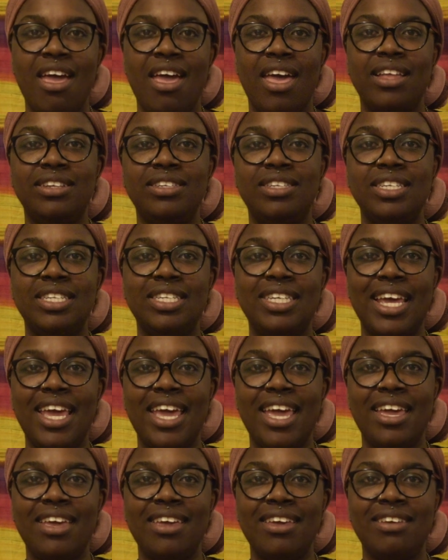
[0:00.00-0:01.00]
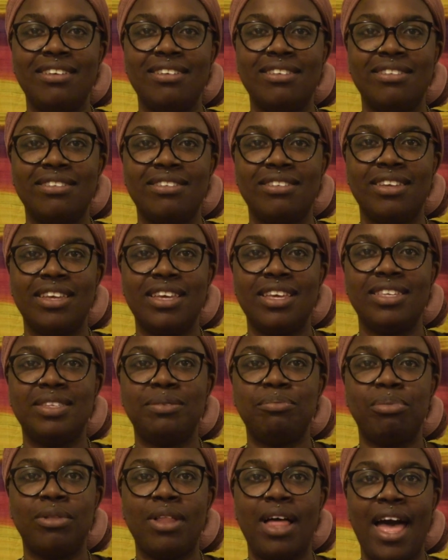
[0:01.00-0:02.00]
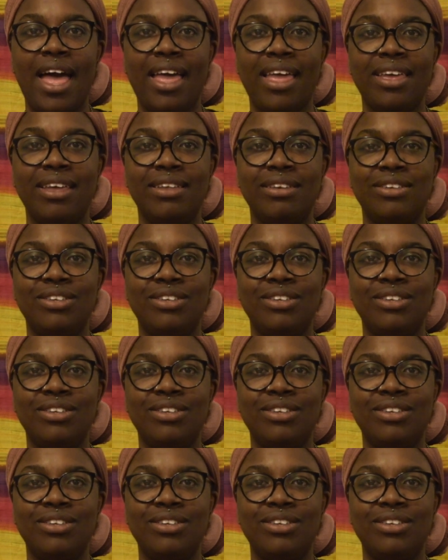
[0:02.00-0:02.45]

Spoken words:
And today is Black